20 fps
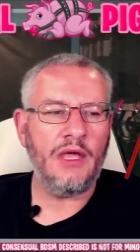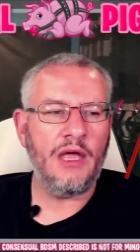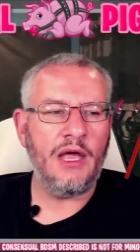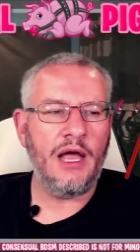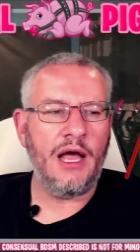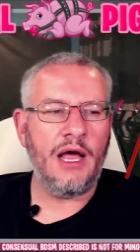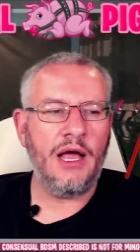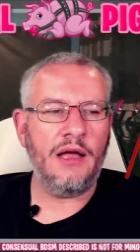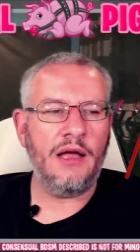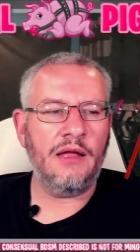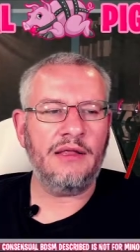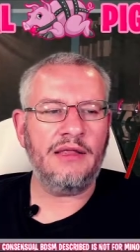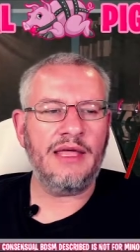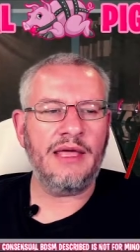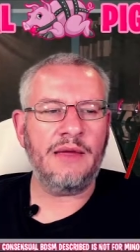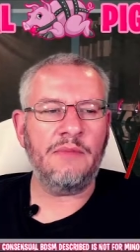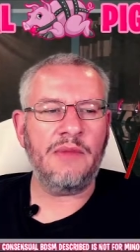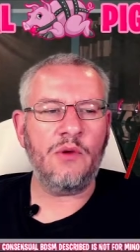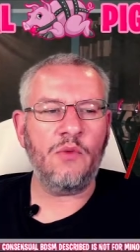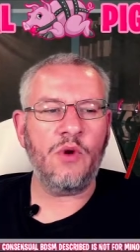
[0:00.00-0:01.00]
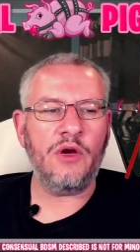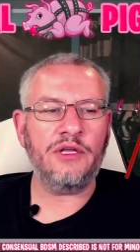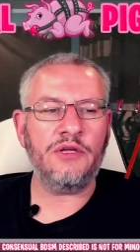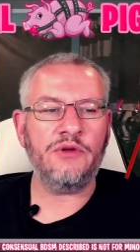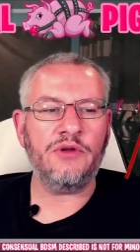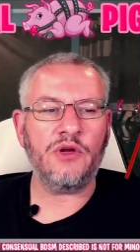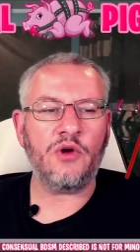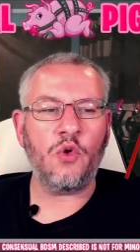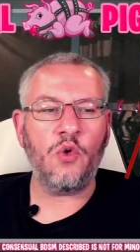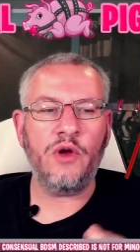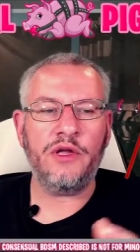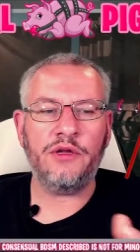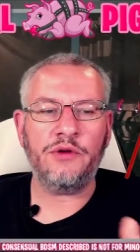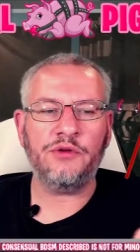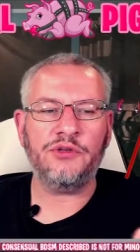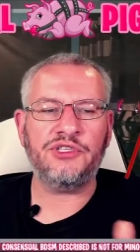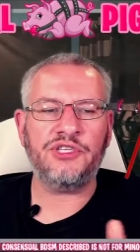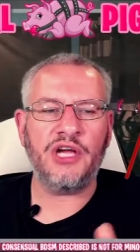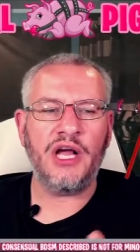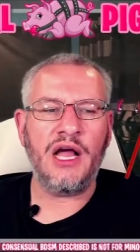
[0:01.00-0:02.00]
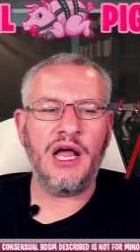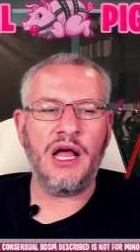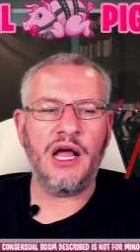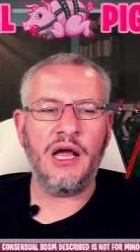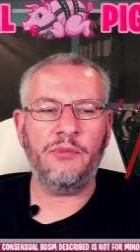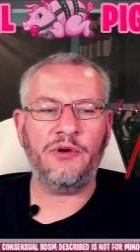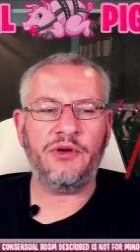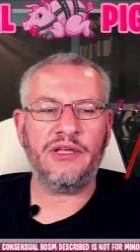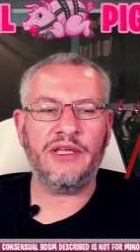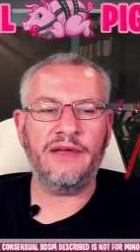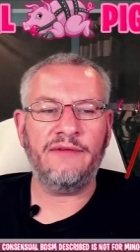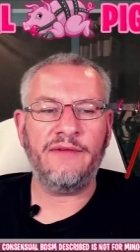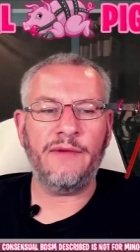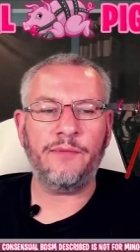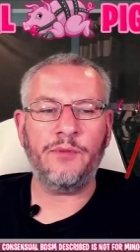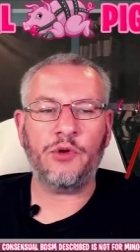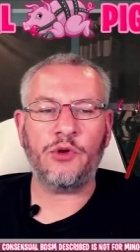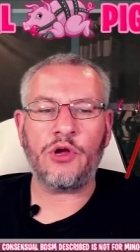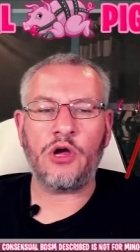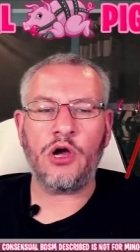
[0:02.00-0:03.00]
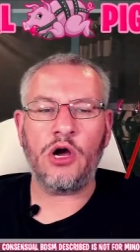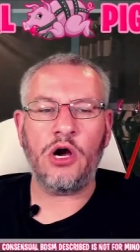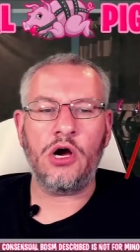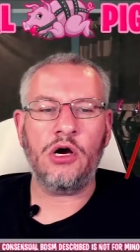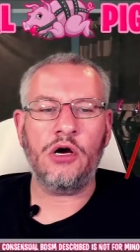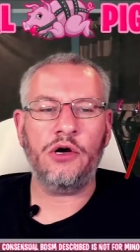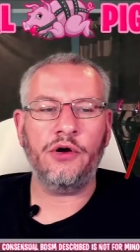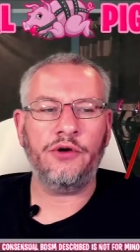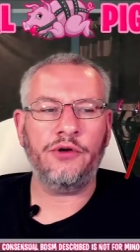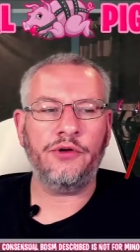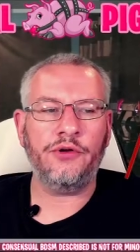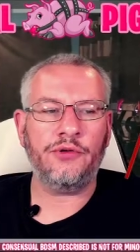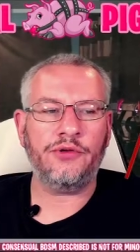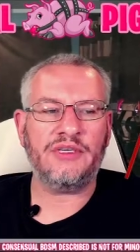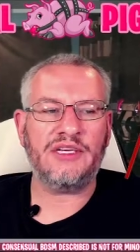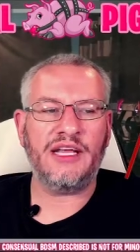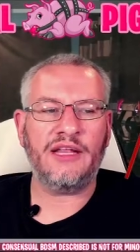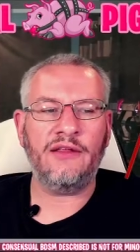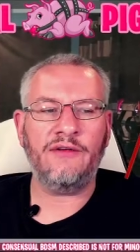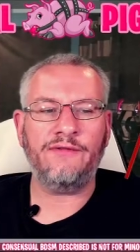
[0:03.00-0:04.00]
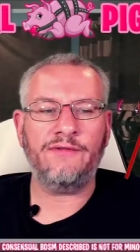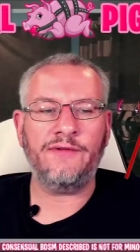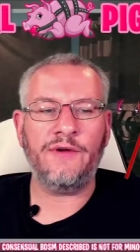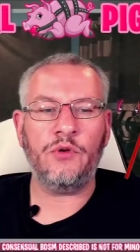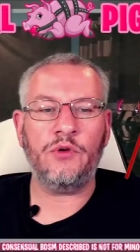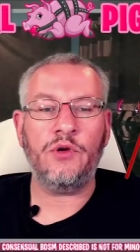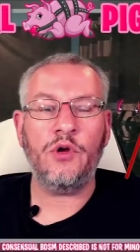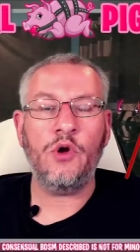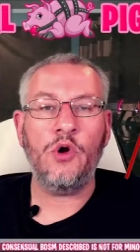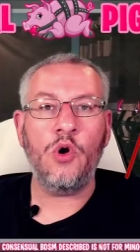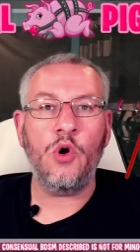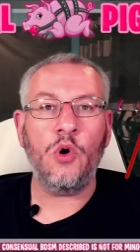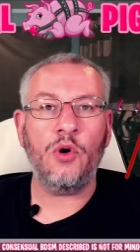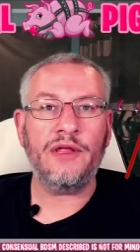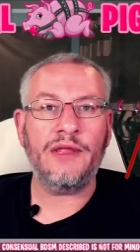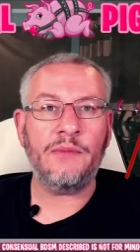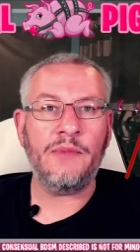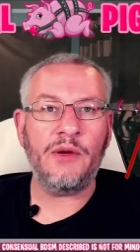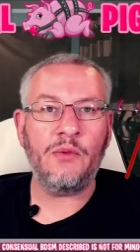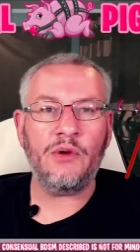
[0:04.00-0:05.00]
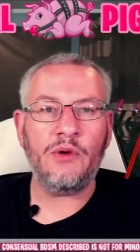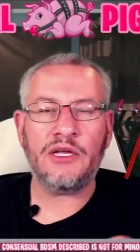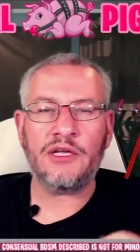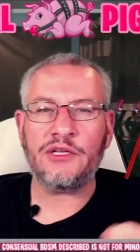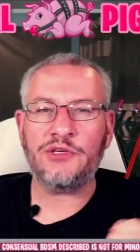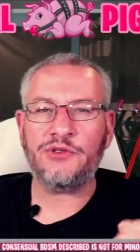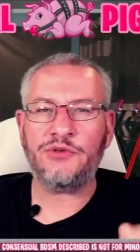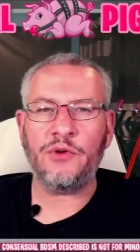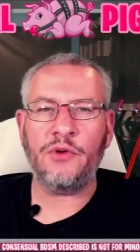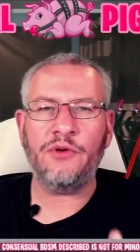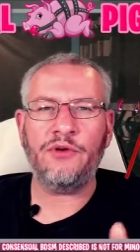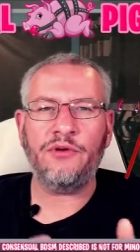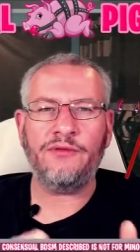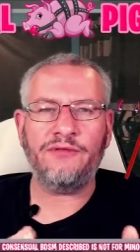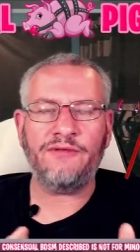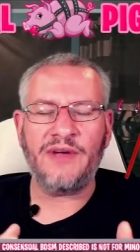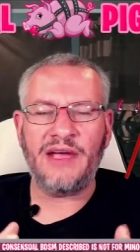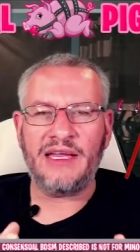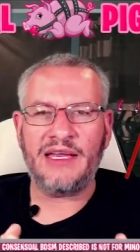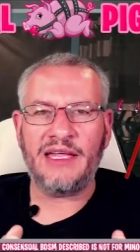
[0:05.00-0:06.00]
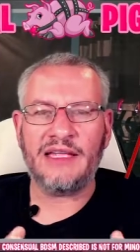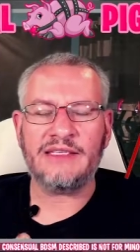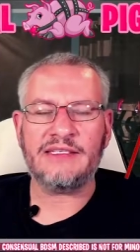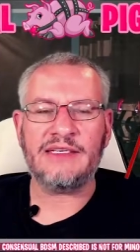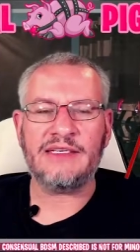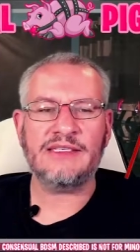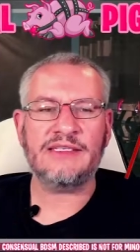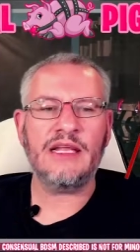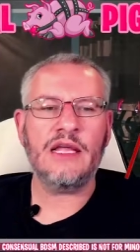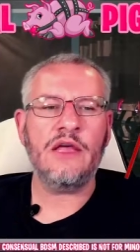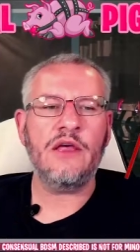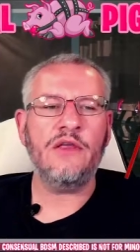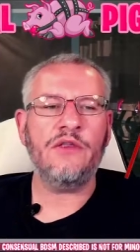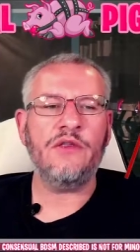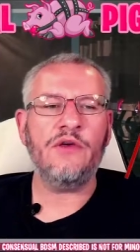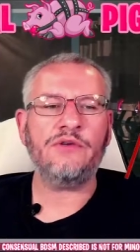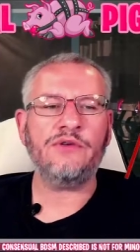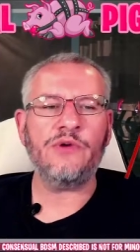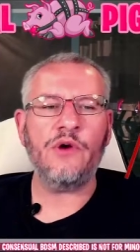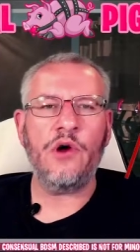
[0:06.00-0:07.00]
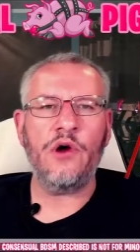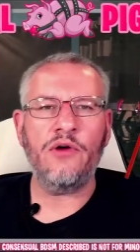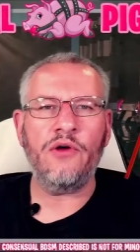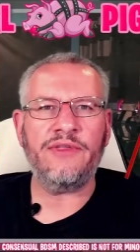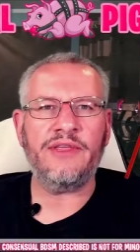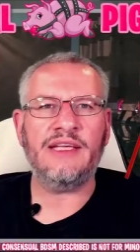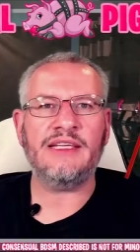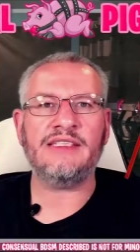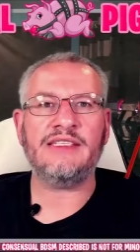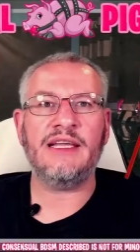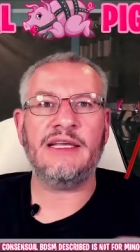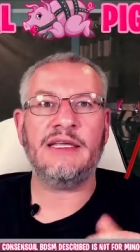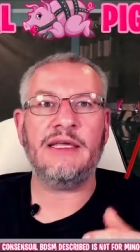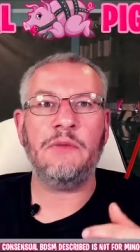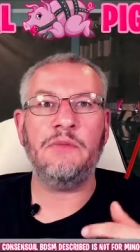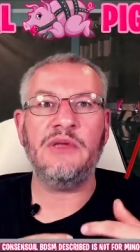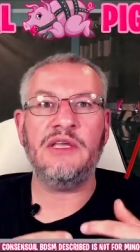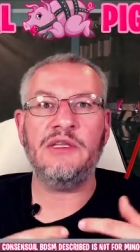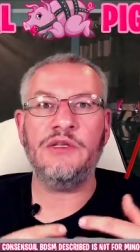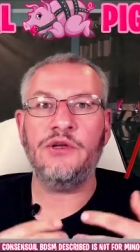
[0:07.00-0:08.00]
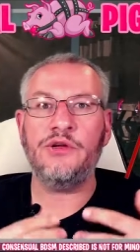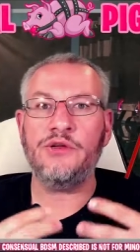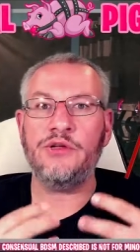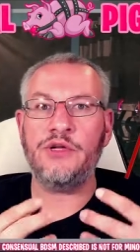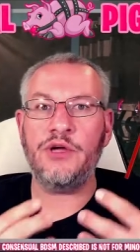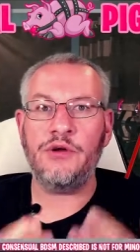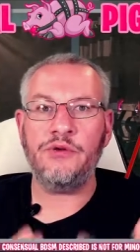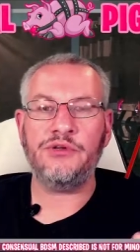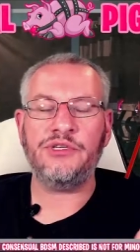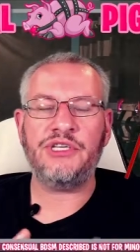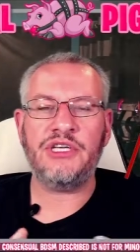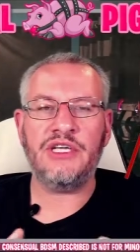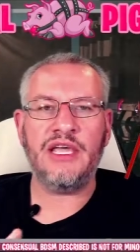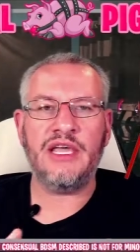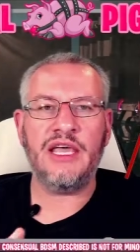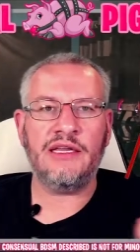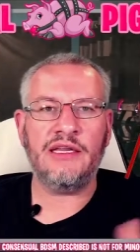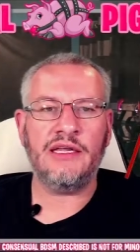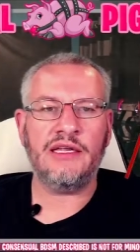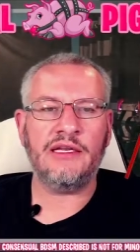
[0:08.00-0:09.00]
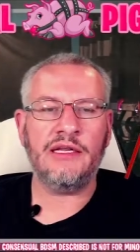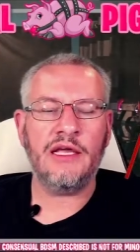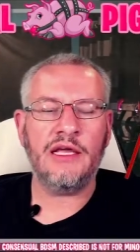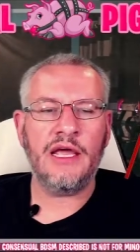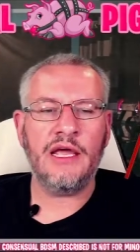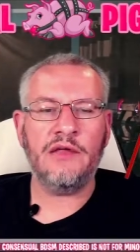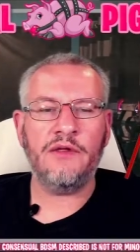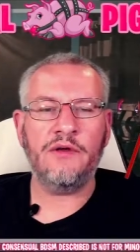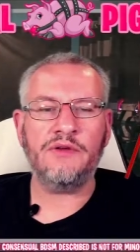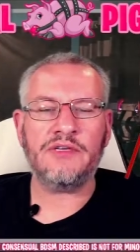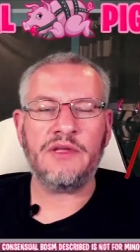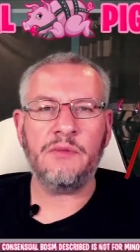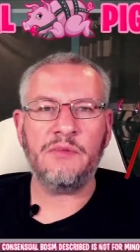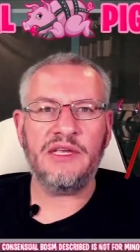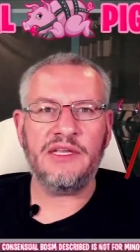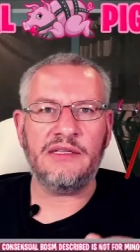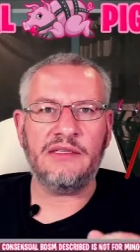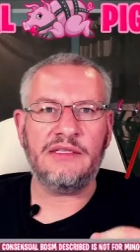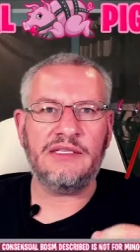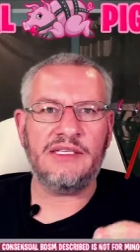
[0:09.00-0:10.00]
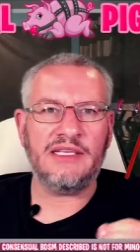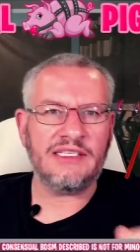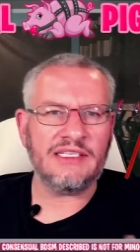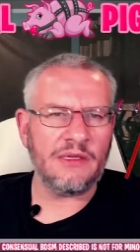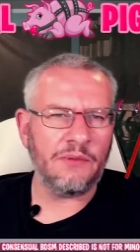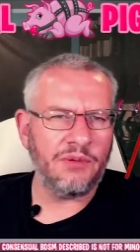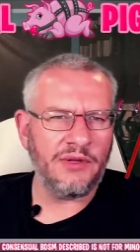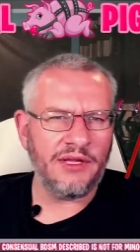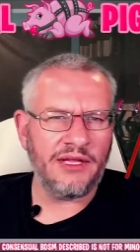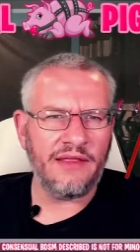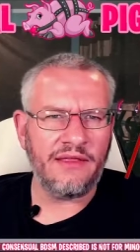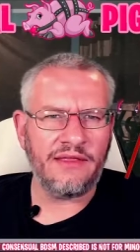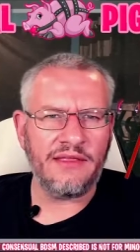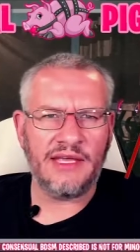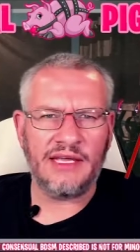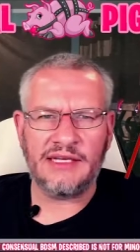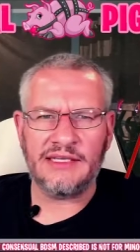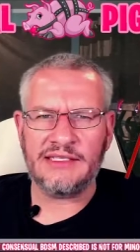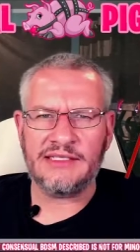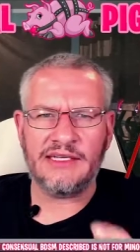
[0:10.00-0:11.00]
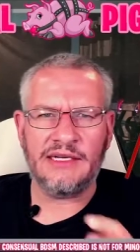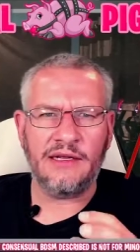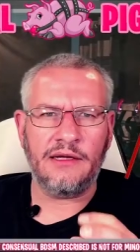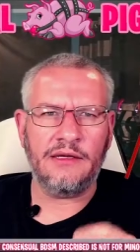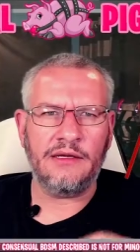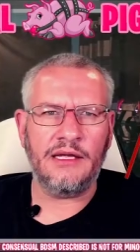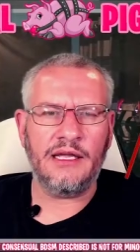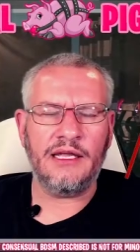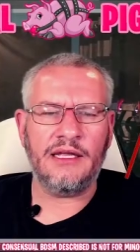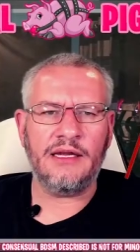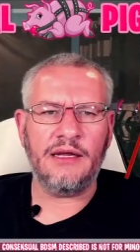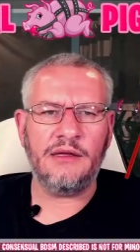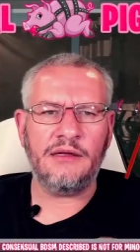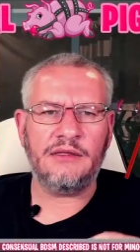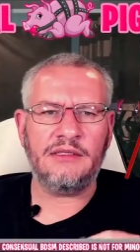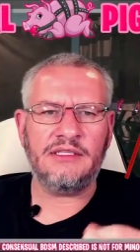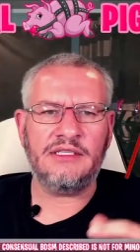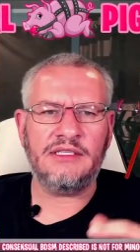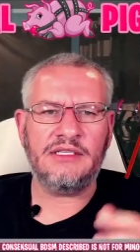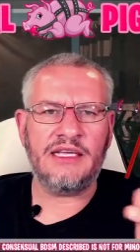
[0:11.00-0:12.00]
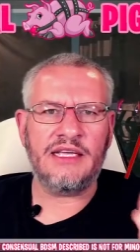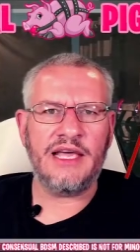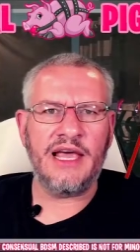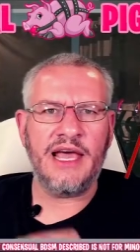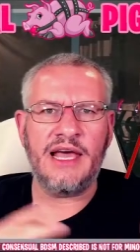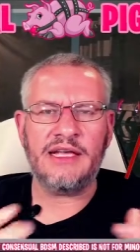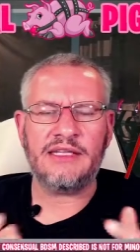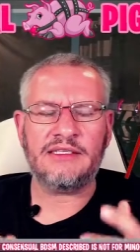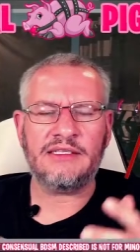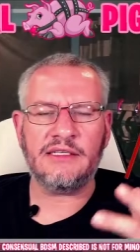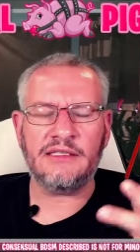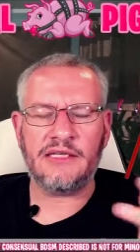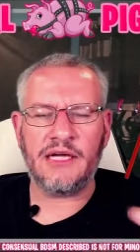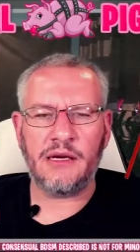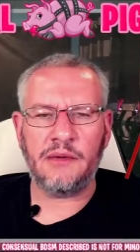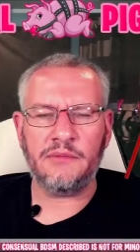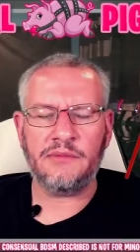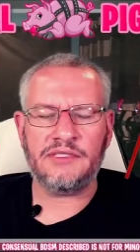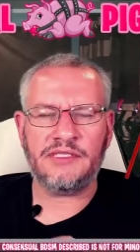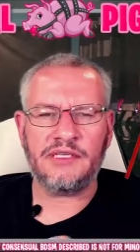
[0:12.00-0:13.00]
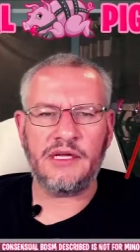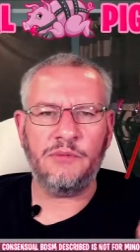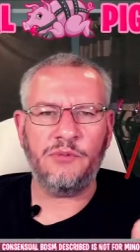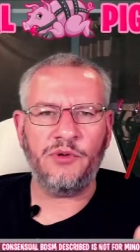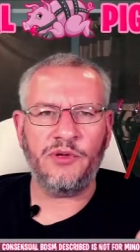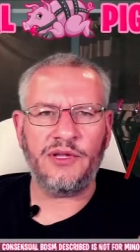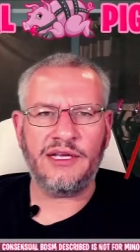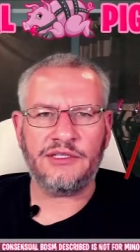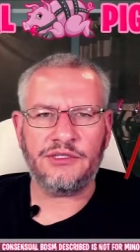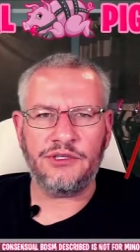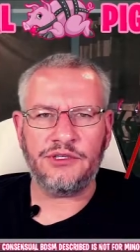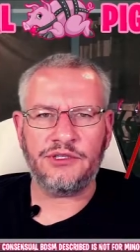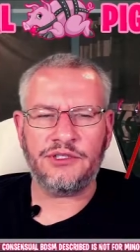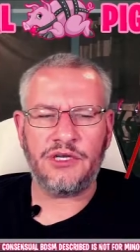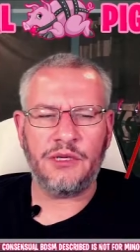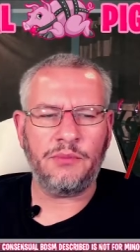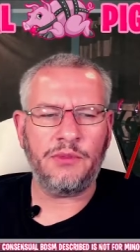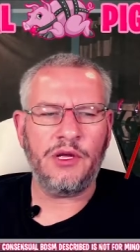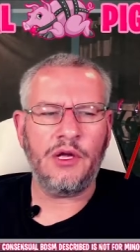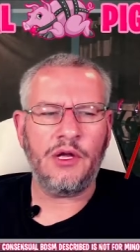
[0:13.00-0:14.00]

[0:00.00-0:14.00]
uh, they may want you to quit your job or give up your car or your telephone or they may want to control your finances. Those are all things that can be negotiated. Those can be disciplined things in a in a DS, a dom sub relationship.